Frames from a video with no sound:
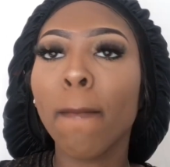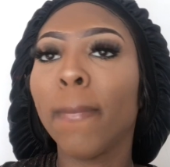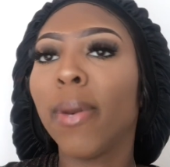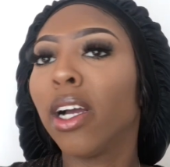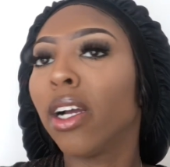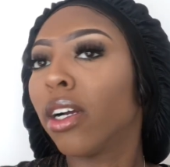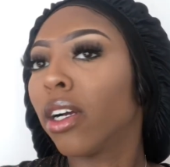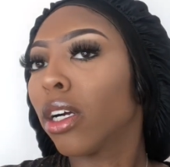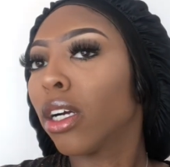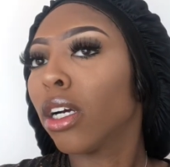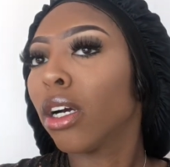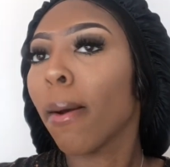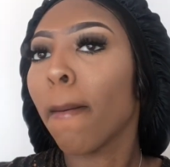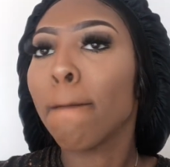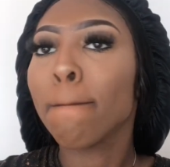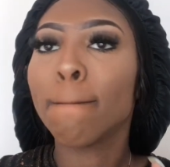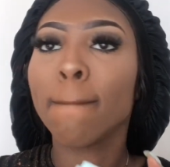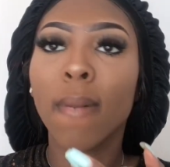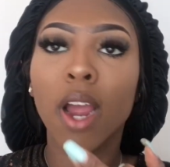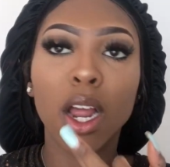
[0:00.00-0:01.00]
But girl,
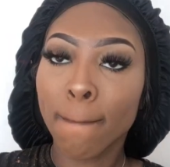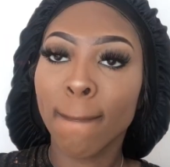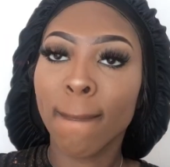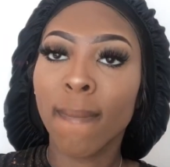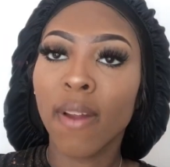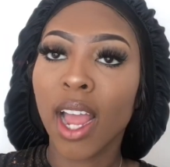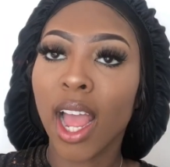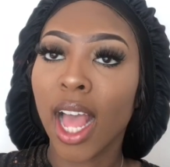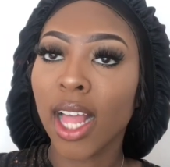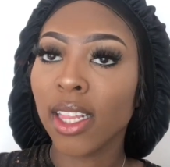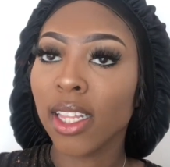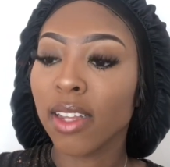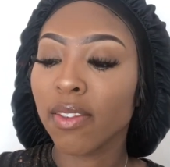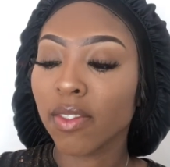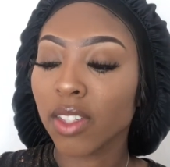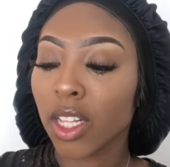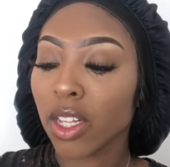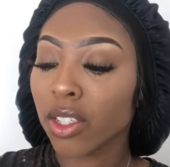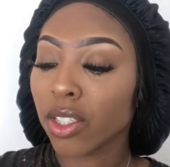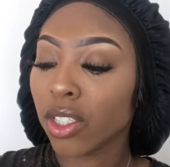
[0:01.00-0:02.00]
I
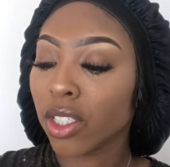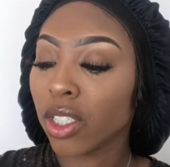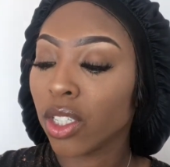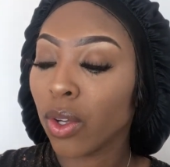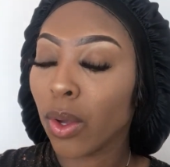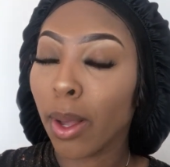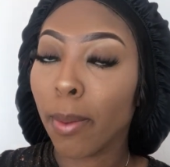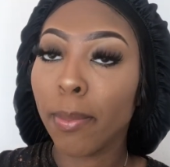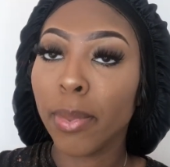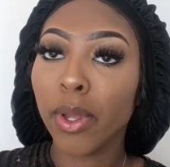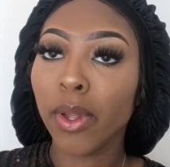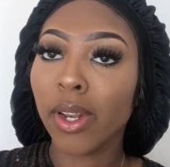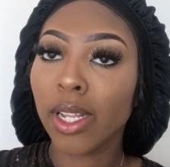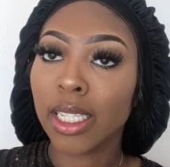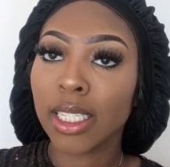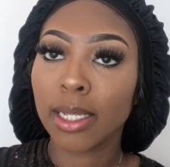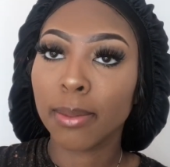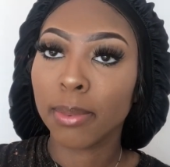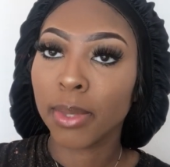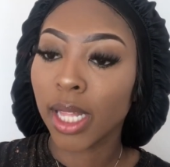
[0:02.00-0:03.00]
live closer to a
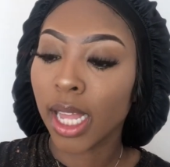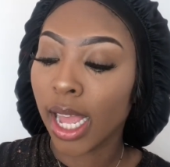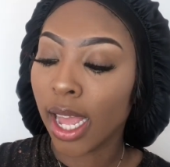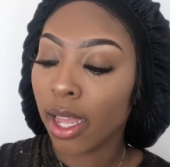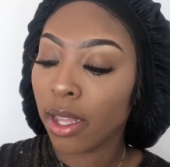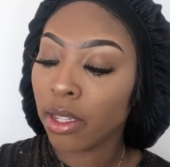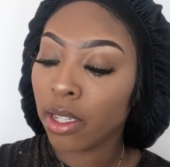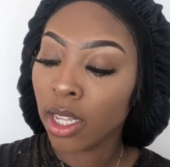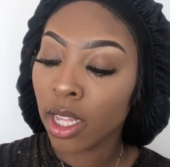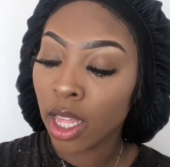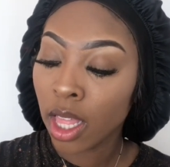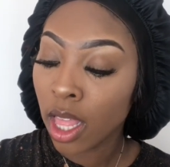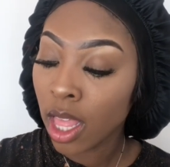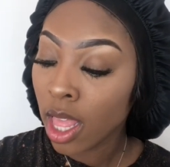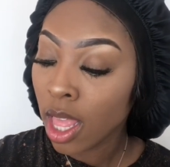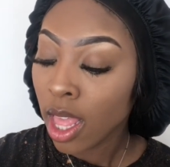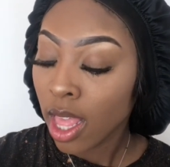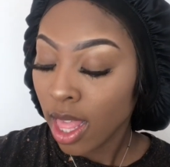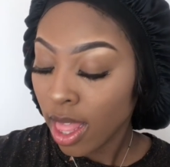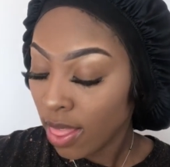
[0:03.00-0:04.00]
Beauty Supply
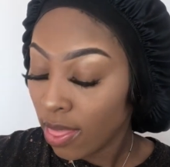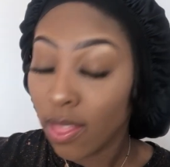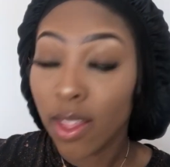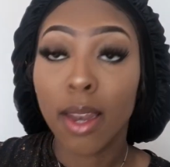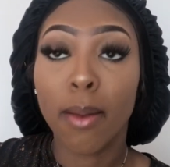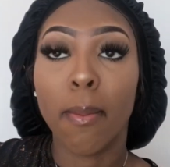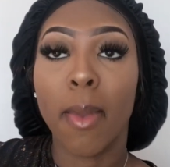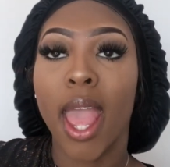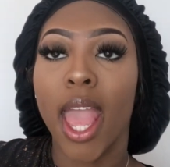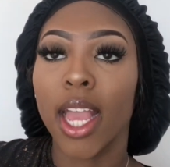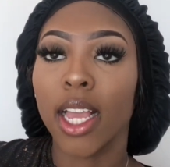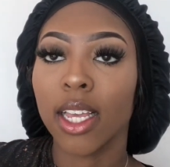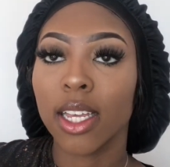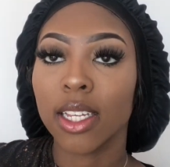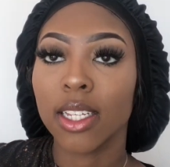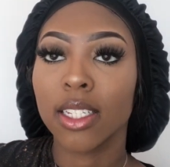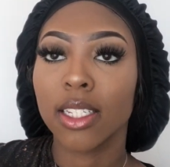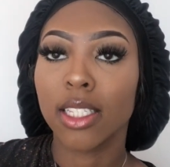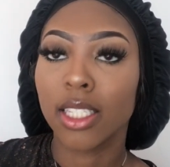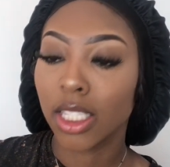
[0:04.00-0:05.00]
than a MAC.
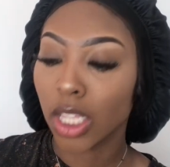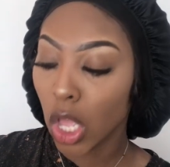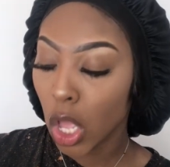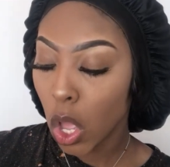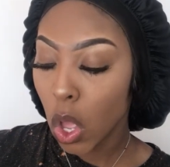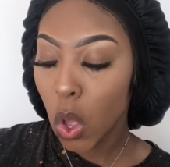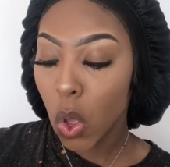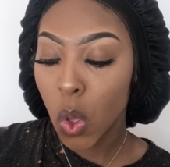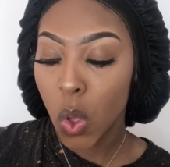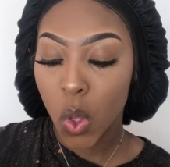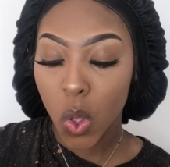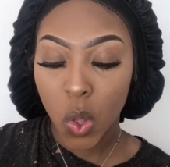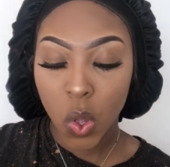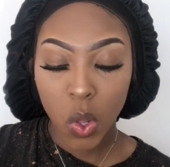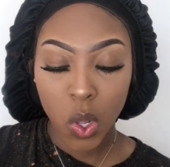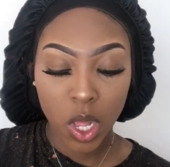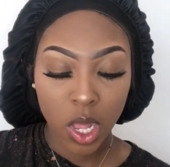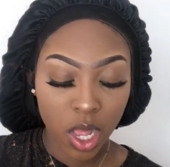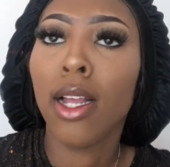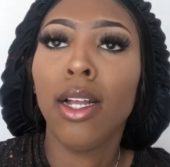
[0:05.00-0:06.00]
So
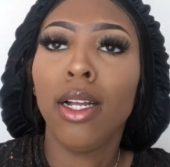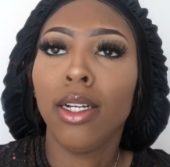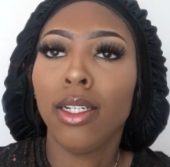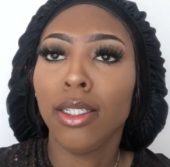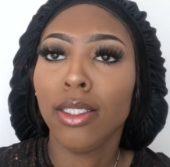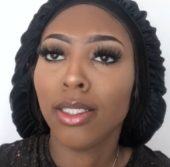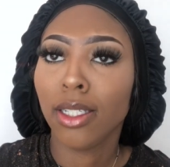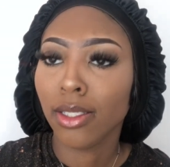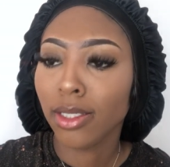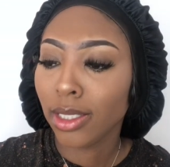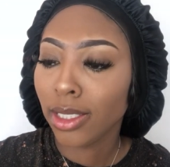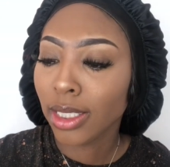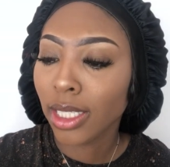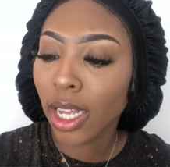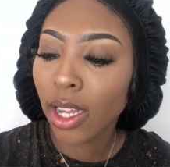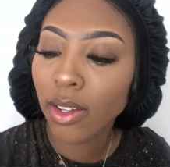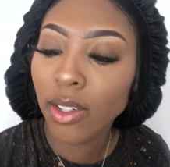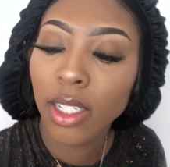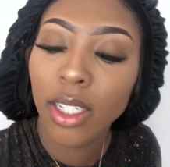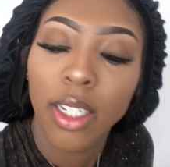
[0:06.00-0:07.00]
she's
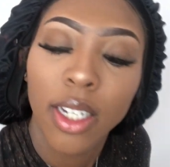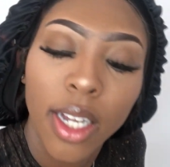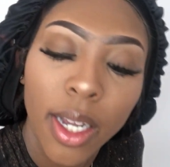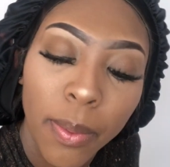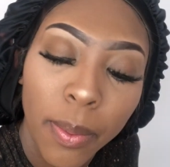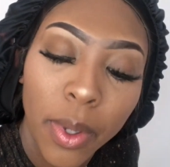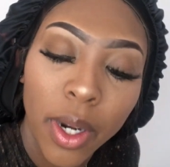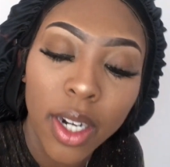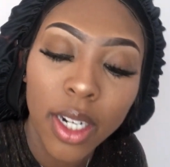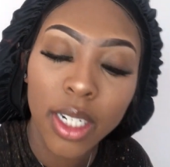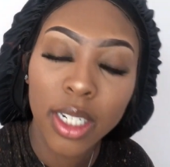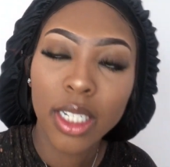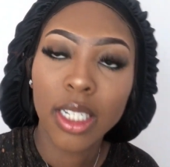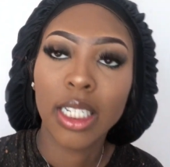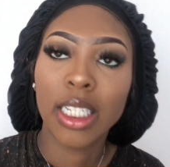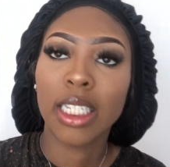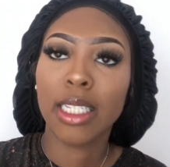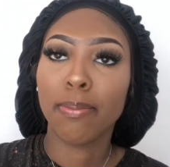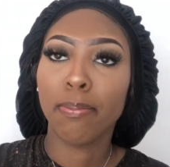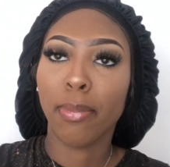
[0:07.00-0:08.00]
all good. We're gonna
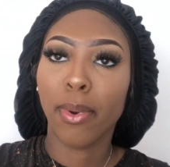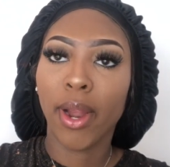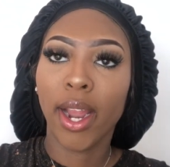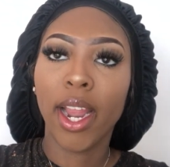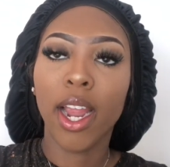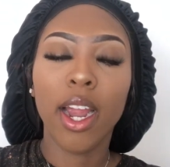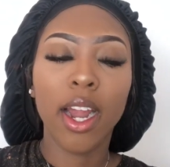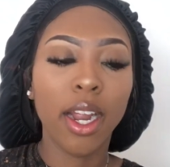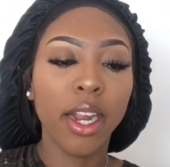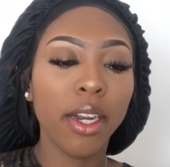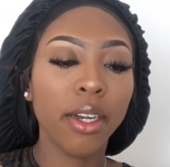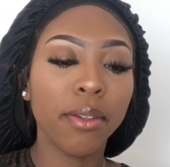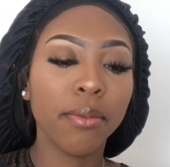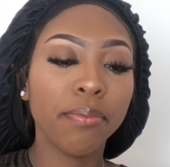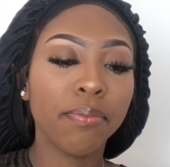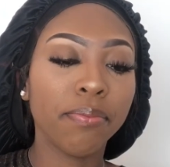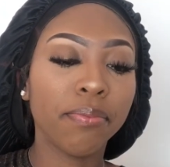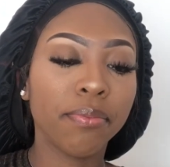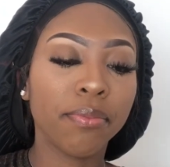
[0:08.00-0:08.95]
just spray her.